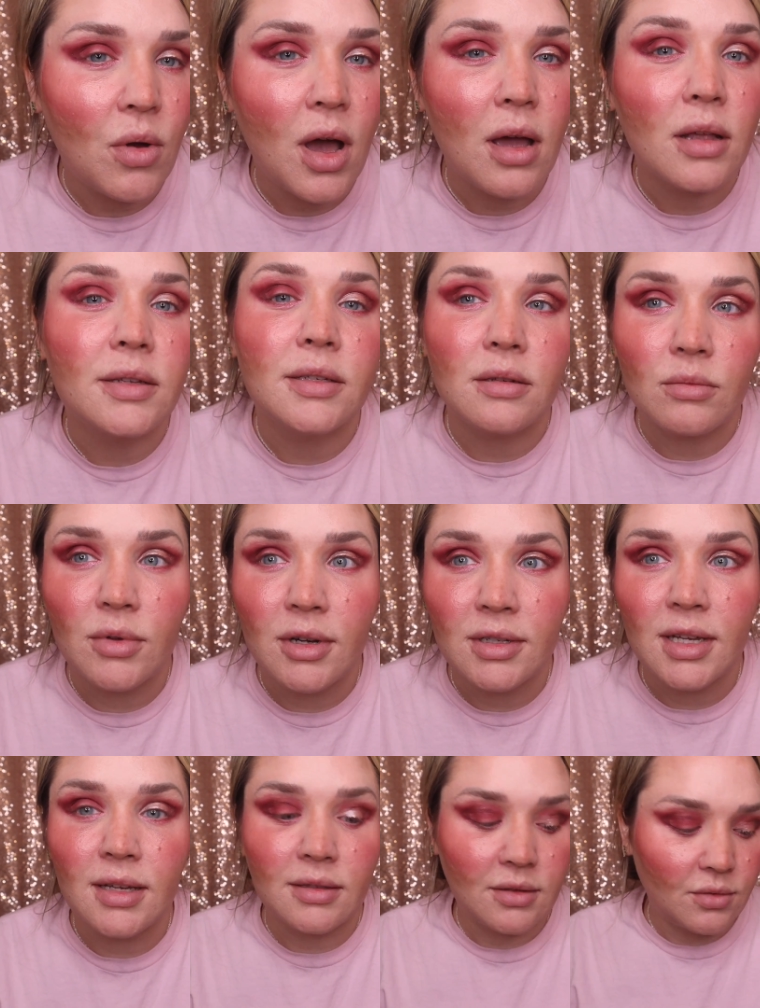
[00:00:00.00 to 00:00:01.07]
I did a wear
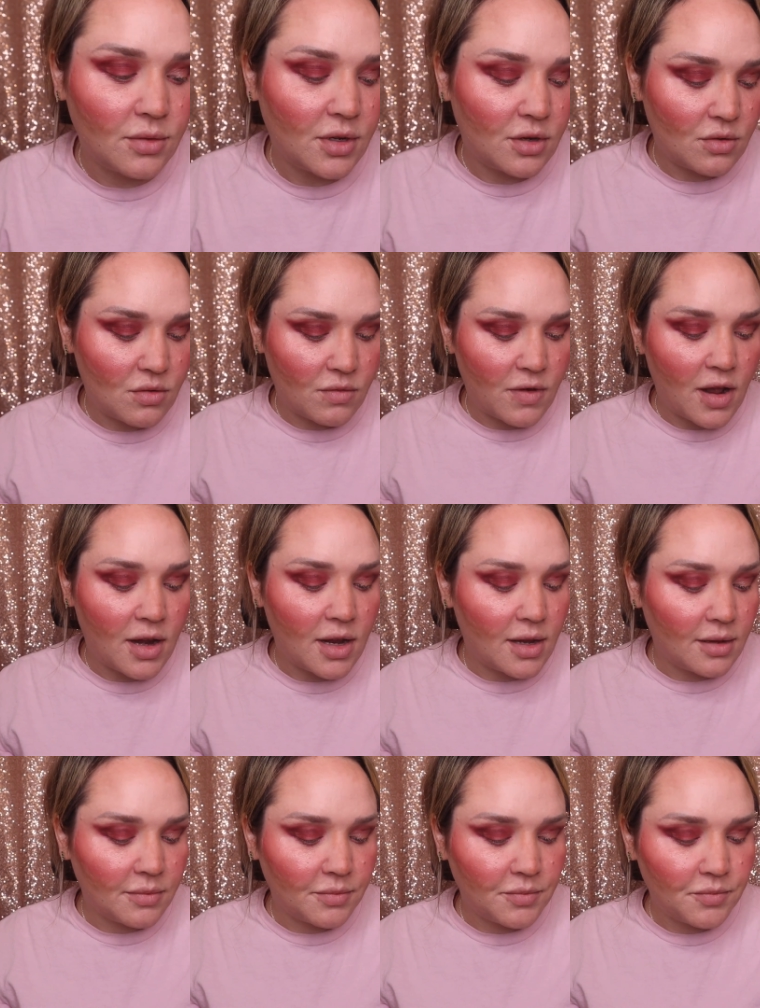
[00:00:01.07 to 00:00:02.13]
test on it already.